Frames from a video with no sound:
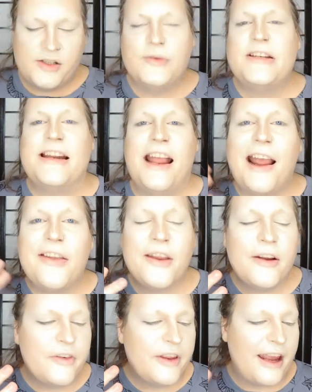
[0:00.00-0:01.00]
So today, I
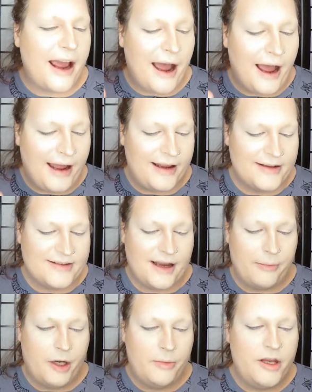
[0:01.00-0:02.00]
think for the eyes,
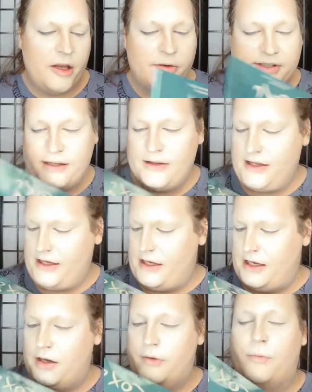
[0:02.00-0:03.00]
I'm going to be using the